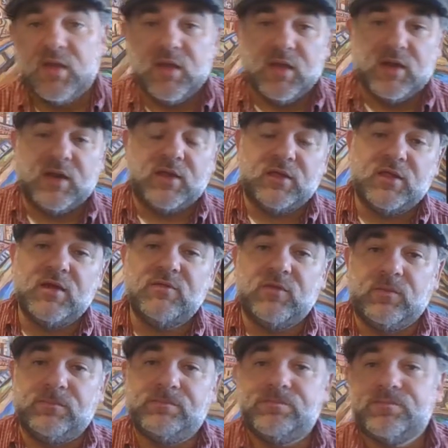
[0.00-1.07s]
in any level.
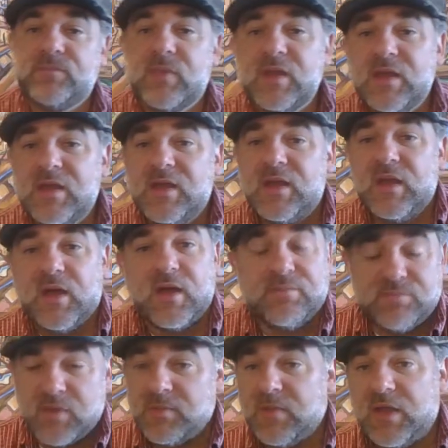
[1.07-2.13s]

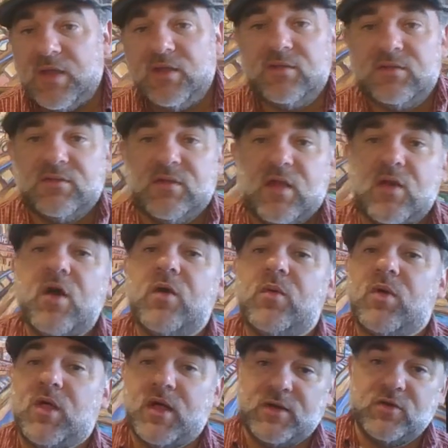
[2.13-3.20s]
They may say, "Oh,
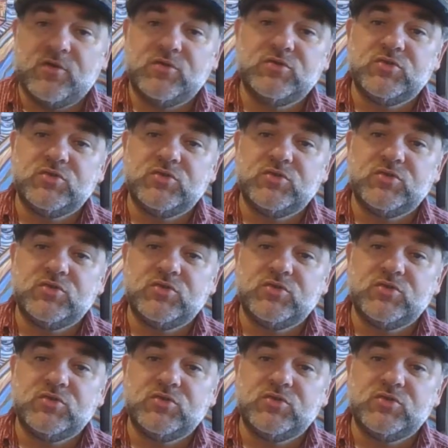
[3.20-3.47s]
well, I know